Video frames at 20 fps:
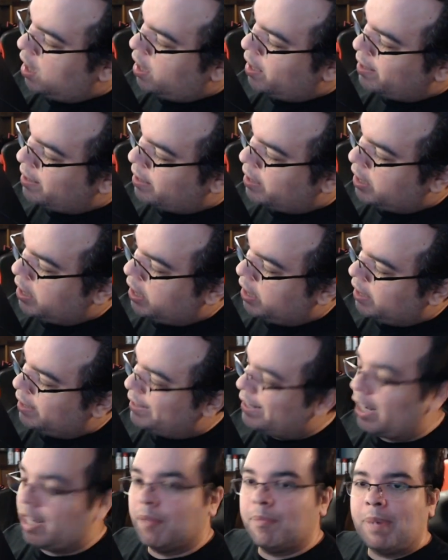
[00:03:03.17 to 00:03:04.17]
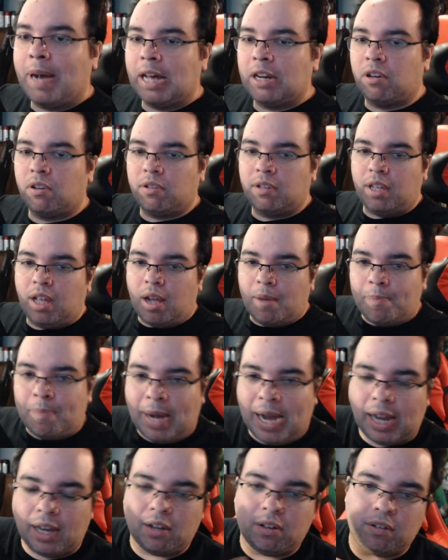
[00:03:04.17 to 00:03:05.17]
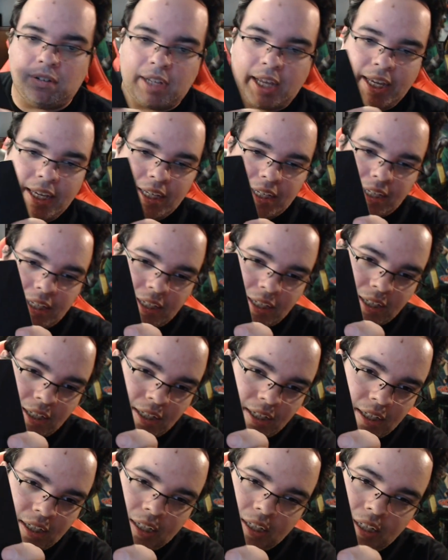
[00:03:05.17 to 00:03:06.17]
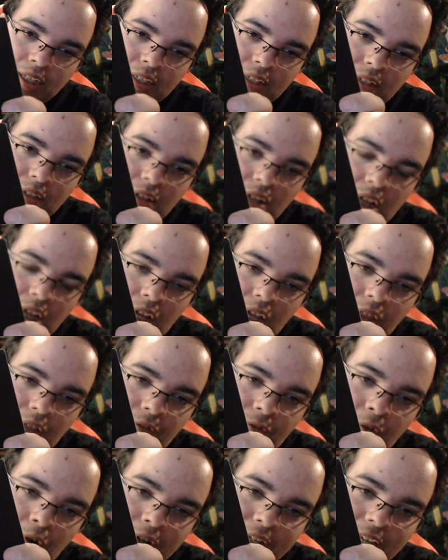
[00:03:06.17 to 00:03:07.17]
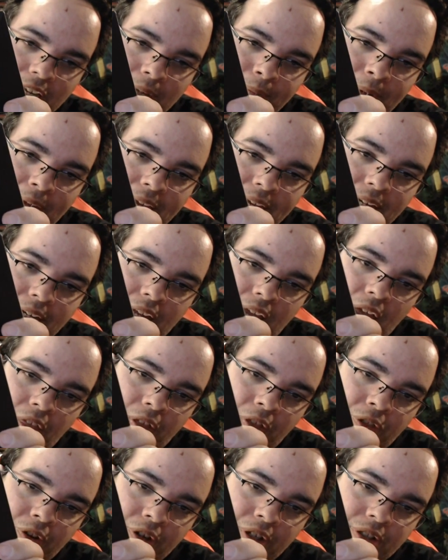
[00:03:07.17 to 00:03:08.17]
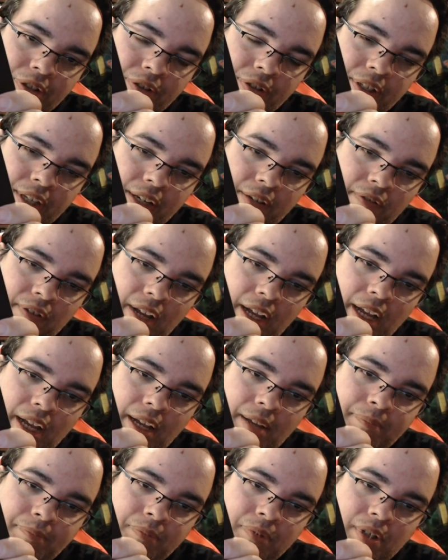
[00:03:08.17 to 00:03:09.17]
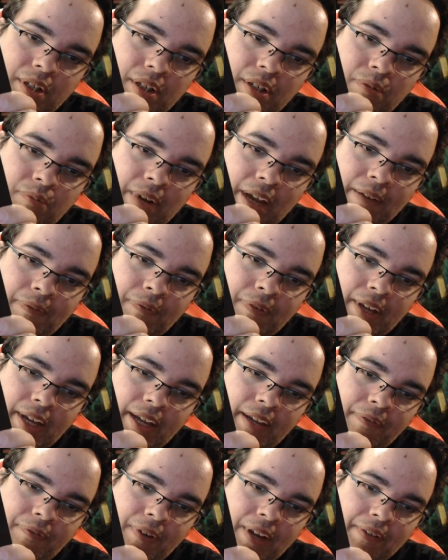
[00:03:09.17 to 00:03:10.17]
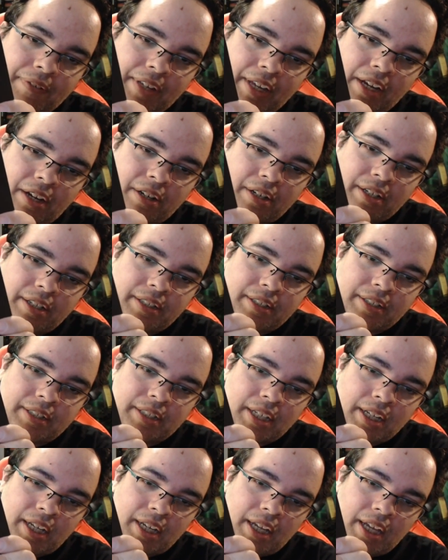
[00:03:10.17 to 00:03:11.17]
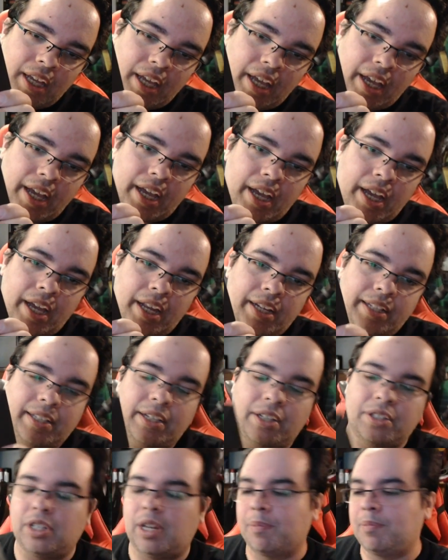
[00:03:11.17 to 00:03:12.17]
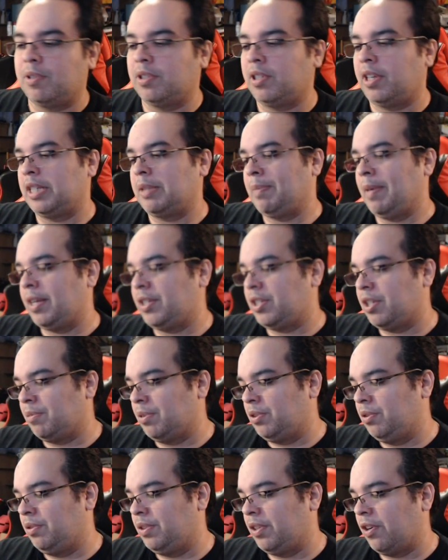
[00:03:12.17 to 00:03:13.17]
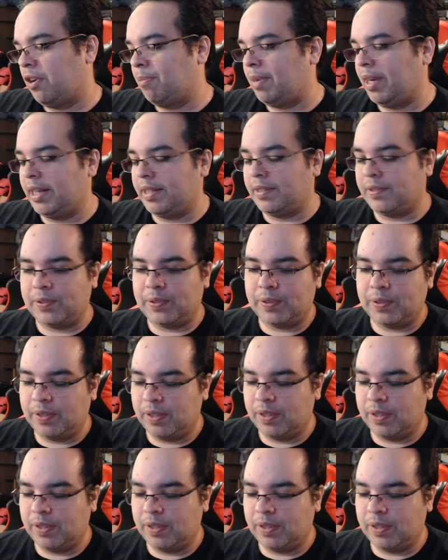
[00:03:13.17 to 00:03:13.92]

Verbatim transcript: It's the Intel Apollo Apollo Lake. Uh, the 4 gigabyte and the 32 gig ROM, uh, Wi-Fi, 5 gigahertz, and it tells you up to expansion up to 2 terabytes.